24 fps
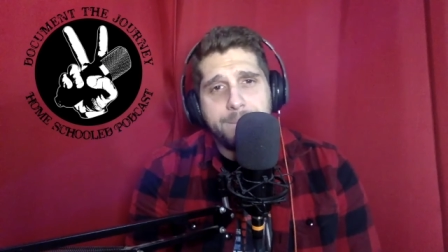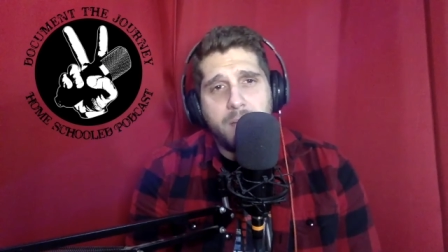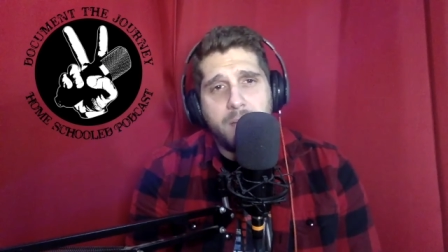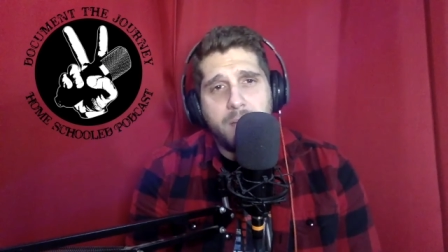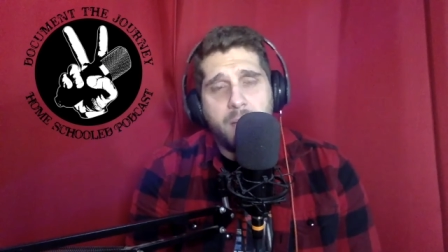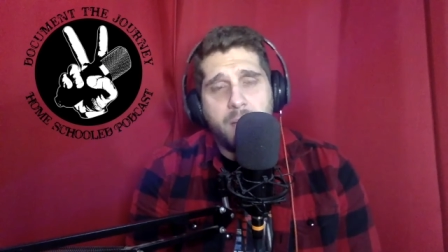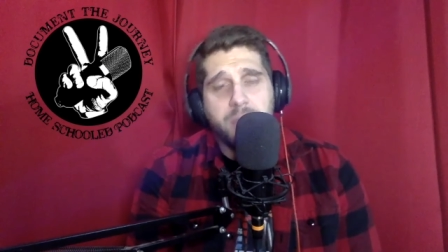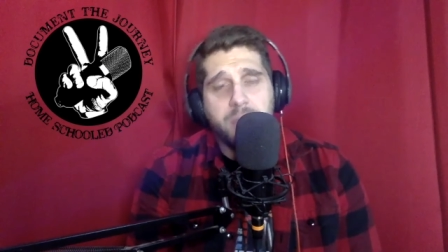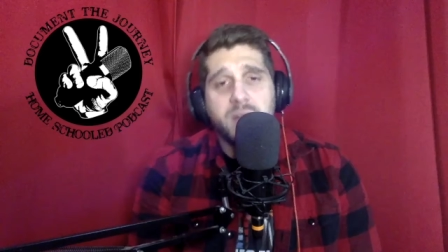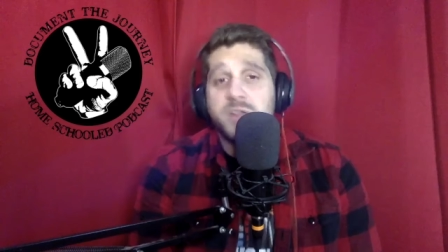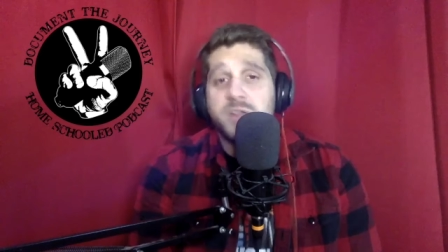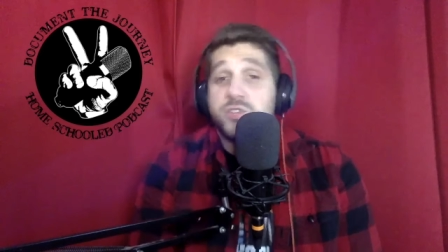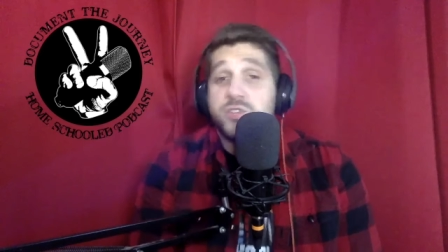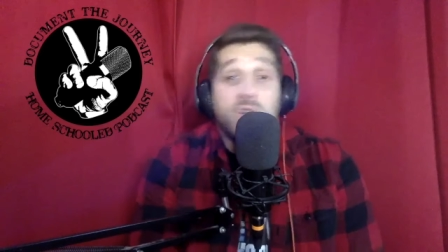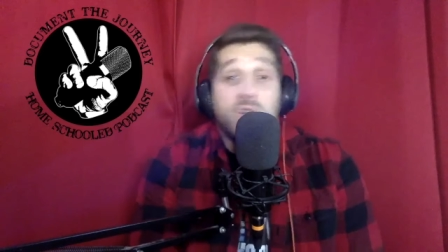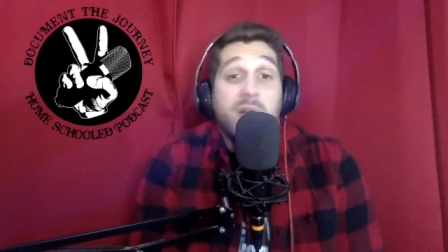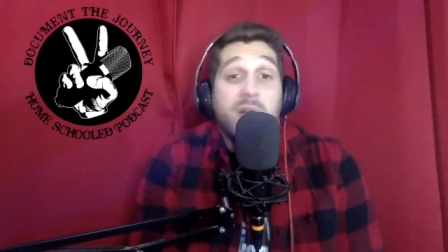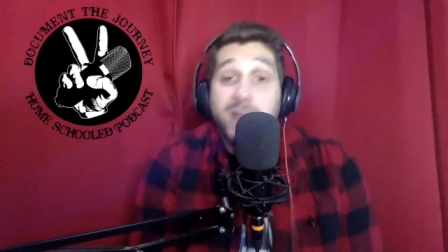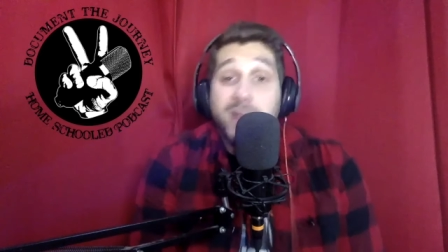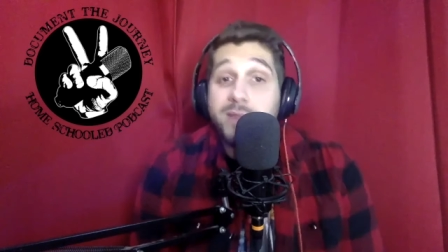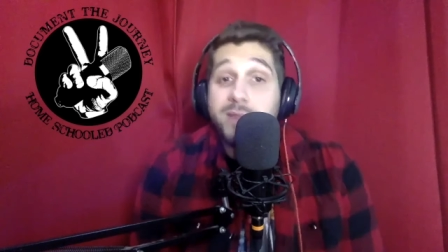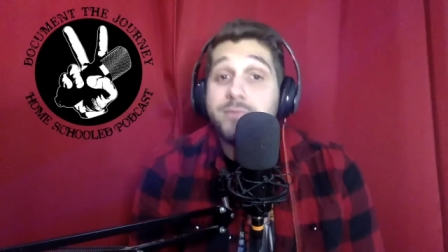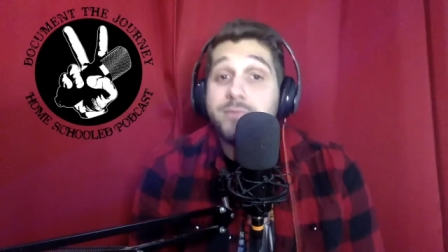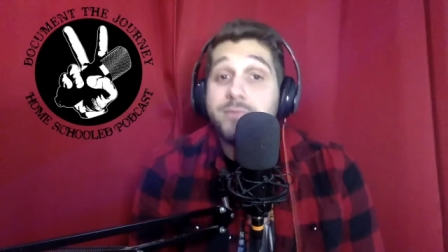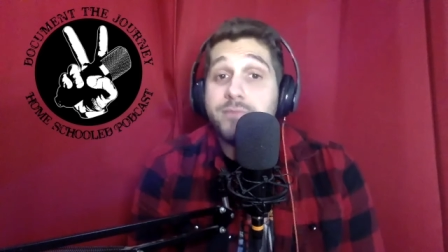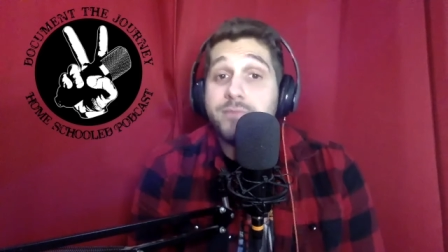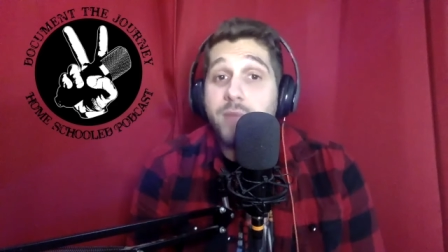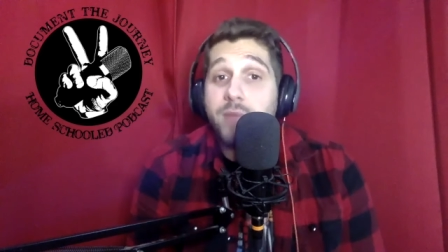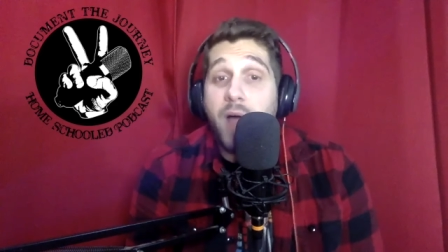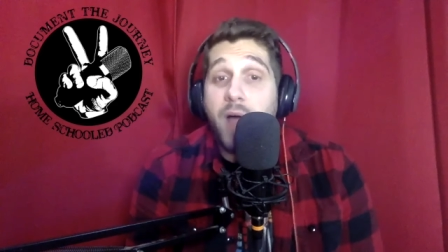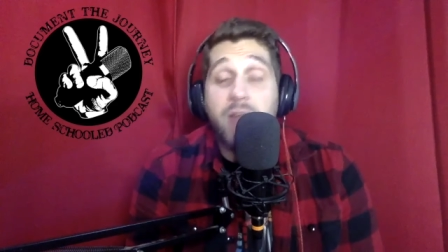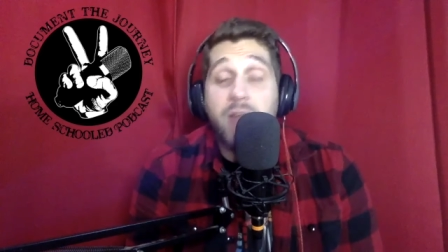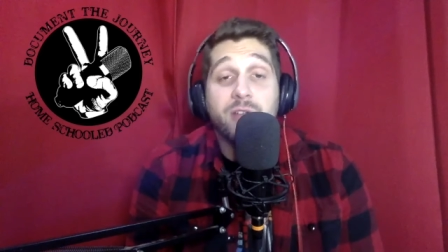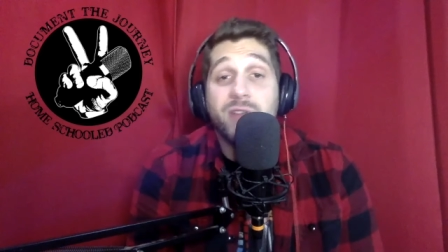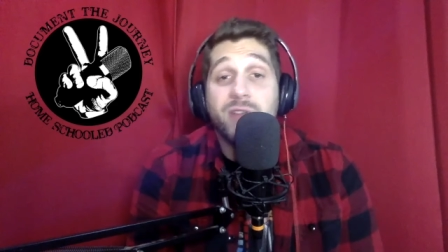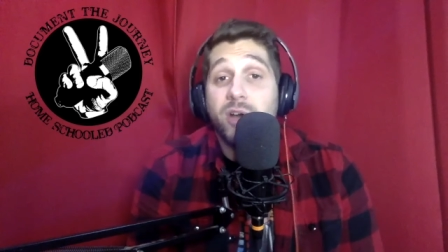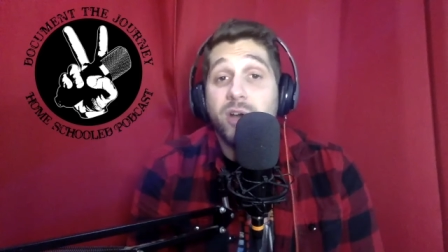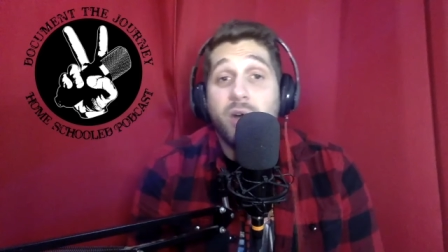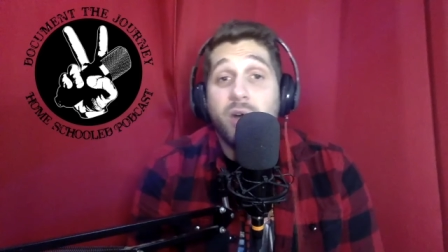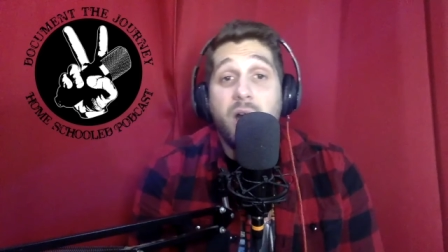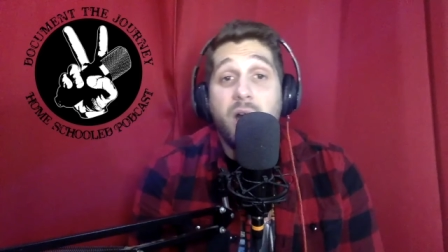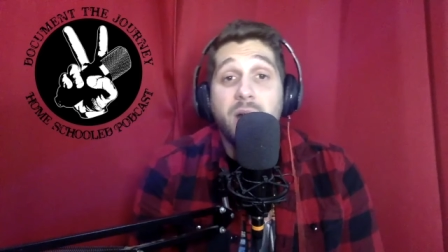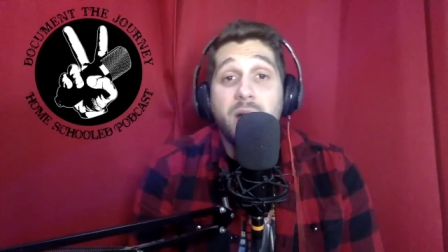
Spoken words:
I'm gonna try it. I don't know.